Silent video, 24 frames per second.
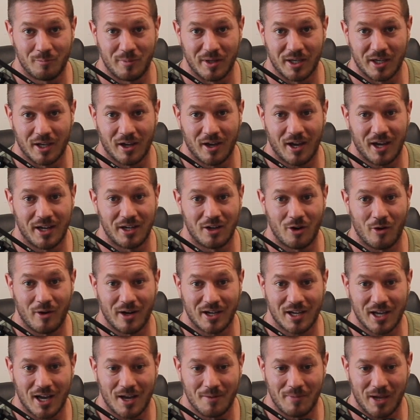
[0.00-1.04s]
bigger, I know I
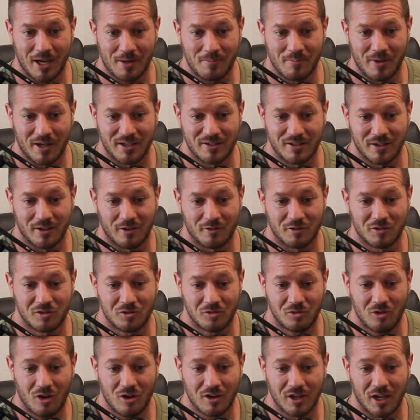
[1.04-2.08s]
can't make myself
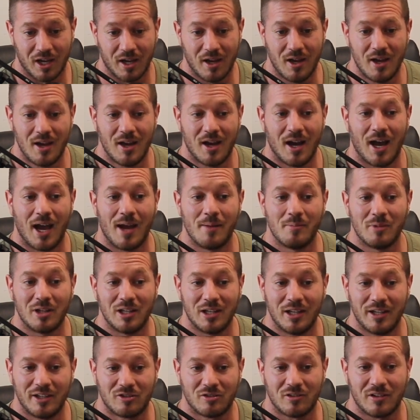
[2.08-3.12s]
stronger, I'm
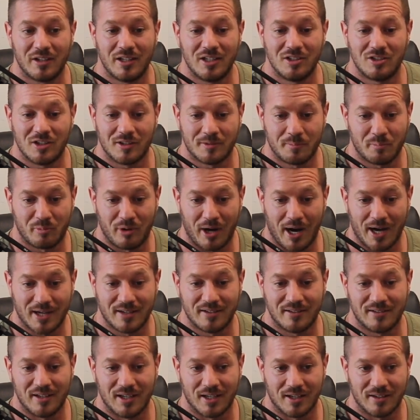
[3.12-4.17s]
literally just
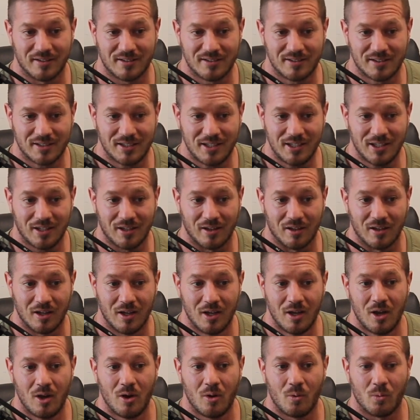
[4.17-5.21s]
practicing a skill.
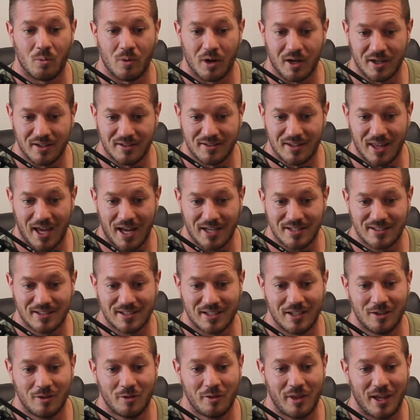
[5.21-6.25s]
What is that
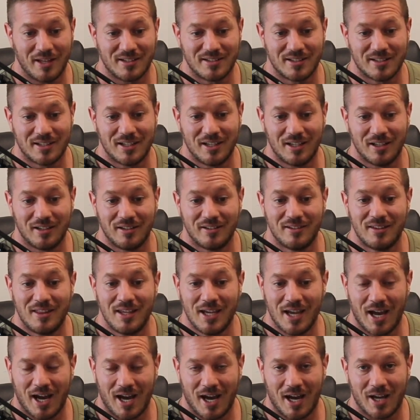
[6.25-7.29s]
skill? That skill is
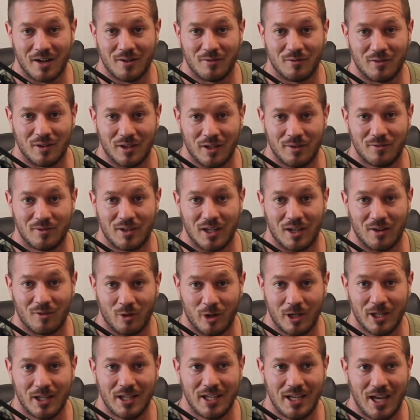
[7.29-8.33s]
the art of lifting
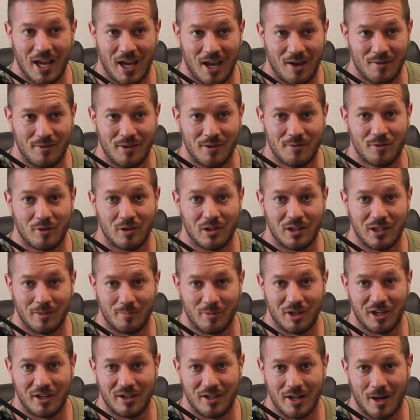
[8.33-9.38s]
really heavy for a
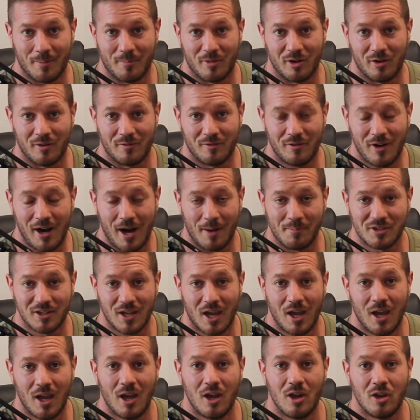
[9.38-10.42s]
limited number of reps.
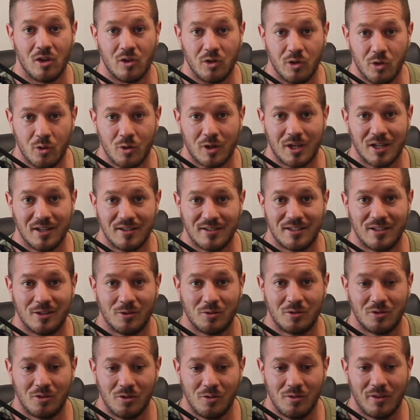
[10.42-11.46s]
You can
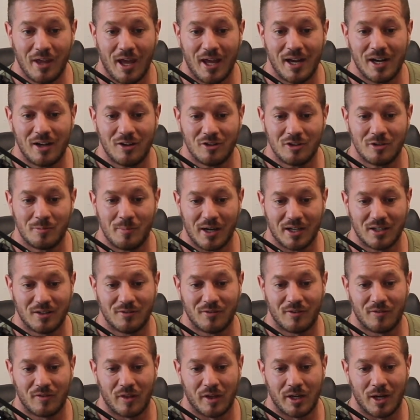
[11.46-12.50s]
still do that
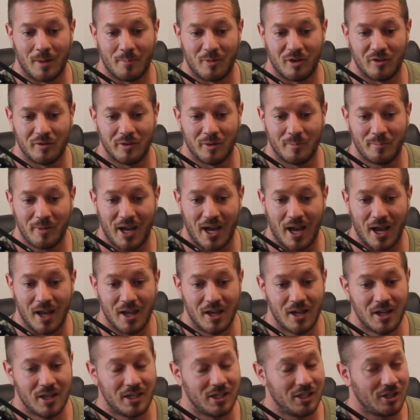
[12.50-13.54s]
irrespective of the number on the bar.
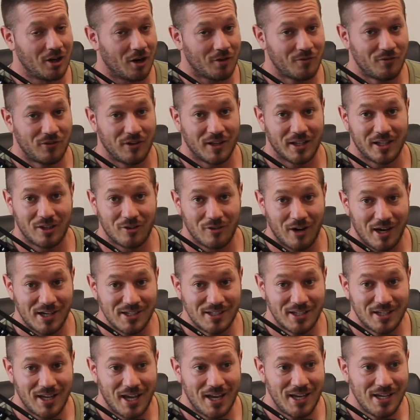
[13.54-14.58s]
You're not feeling
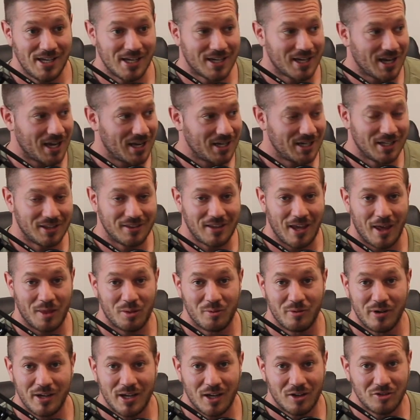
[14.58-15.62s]
great today, you can't hit
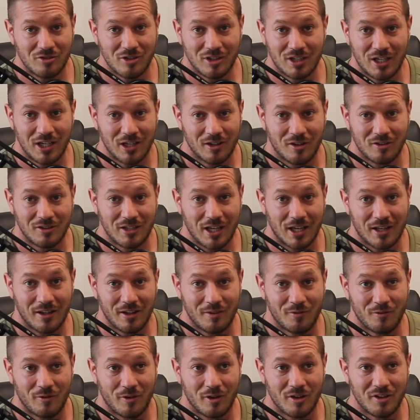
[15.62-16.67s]
that 300 kilo
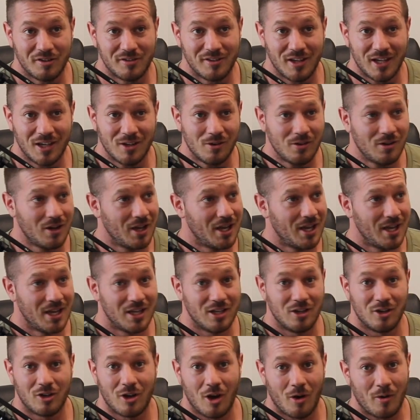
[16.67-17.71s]
deadlift for a single,
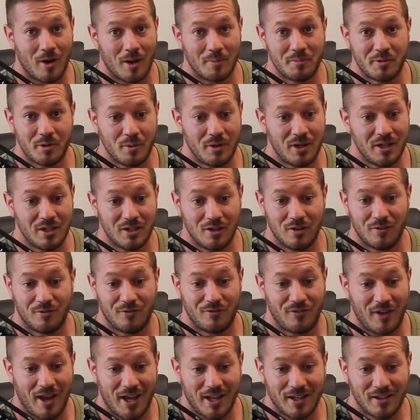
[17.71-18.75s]
you go up to it, you
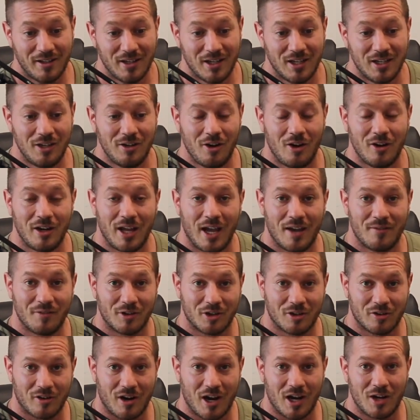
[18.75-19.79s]
fail, you don't have a
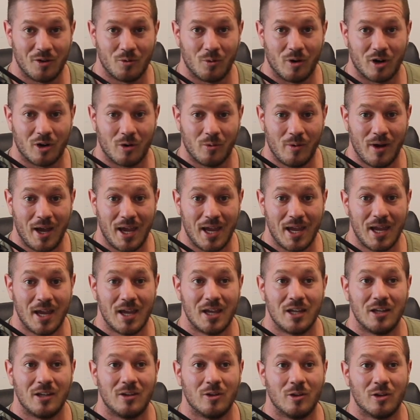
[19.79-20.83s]
cry and walk away.
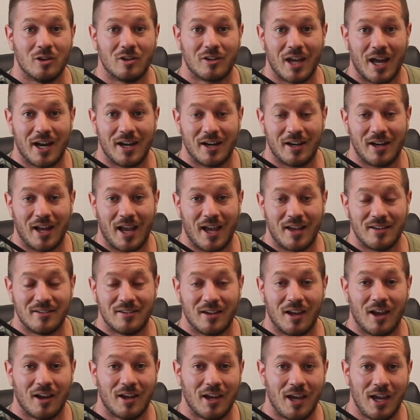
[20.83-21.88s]
You look at it as,
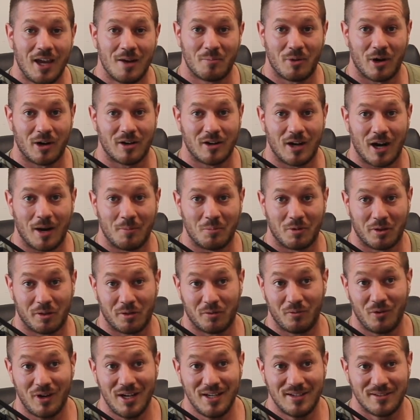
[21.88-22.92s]
okay, I'm programmed
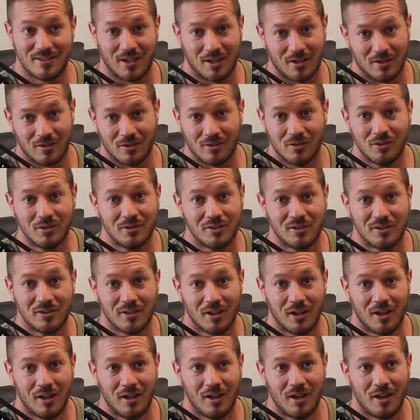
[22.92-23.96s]
3
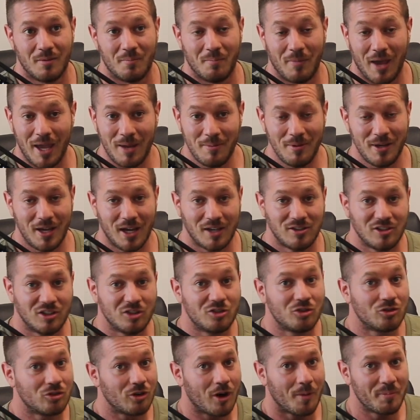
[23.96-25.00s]
singles, maybe I
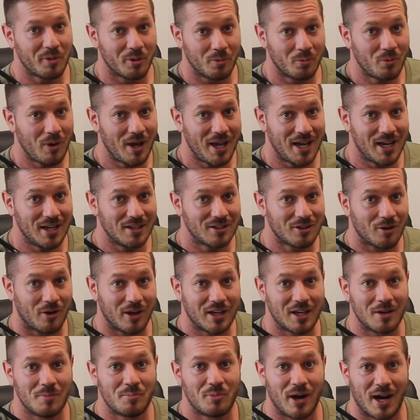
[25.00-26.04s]
just drop the weight so I
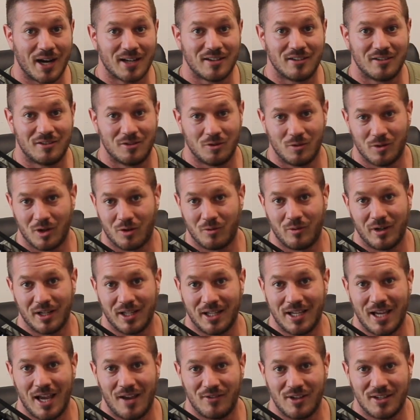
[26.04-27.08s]
can practice doing a
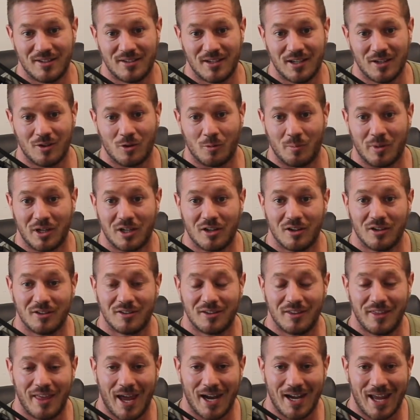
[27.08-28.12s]
really heavy single,
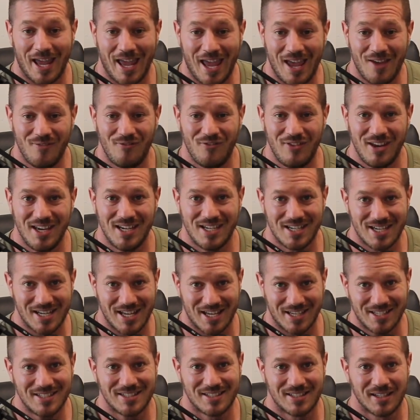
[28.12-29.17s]
because that
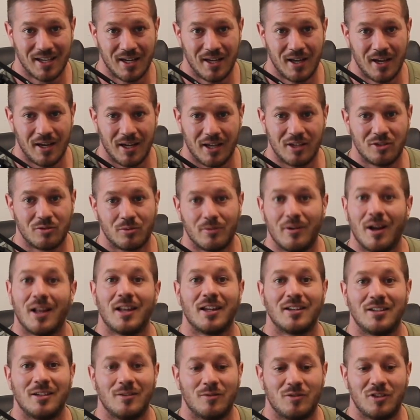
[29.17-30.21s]
heaviness is
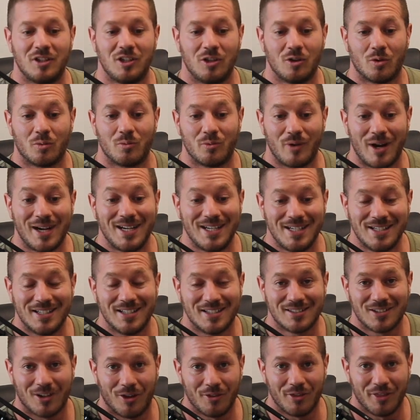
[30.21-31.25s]
relative to your
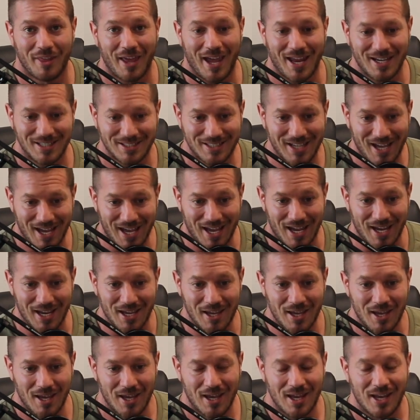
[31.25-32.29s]
readiness on that day.
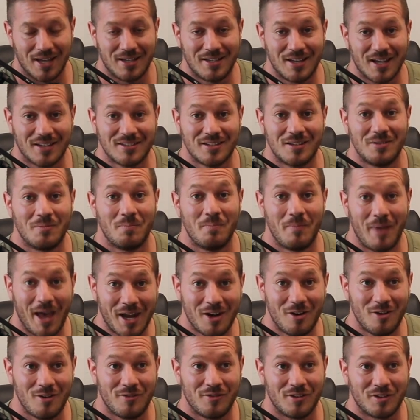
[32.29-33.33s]
It doesn't
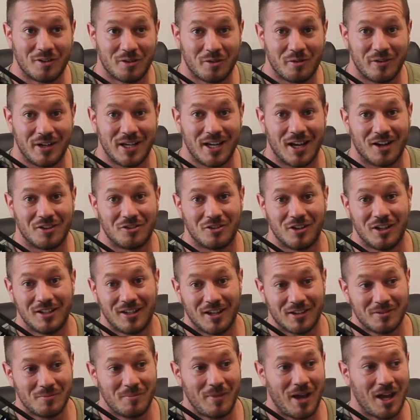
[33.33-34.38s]
matter if it's 300, it
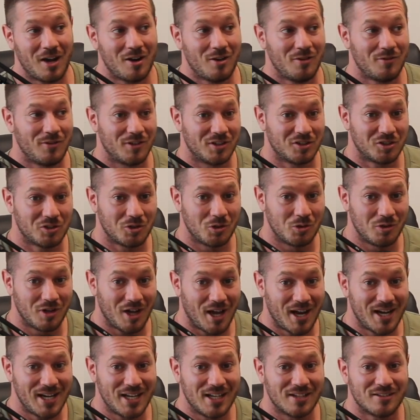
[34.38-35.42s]
doesn't matter if it's
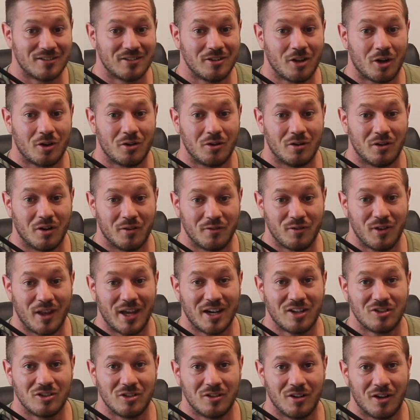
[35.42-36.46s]
290, it's not a
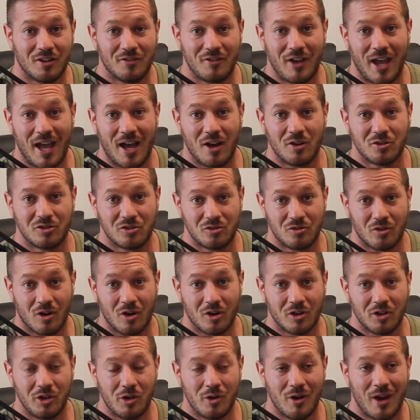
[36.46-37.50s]
reflection of how
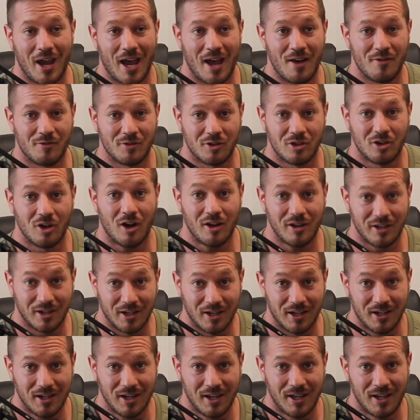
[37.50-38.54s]
strong you have
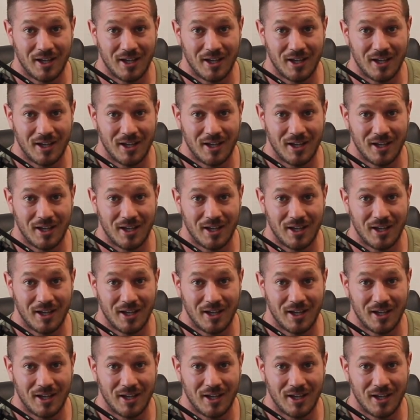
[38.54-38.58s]
gotten,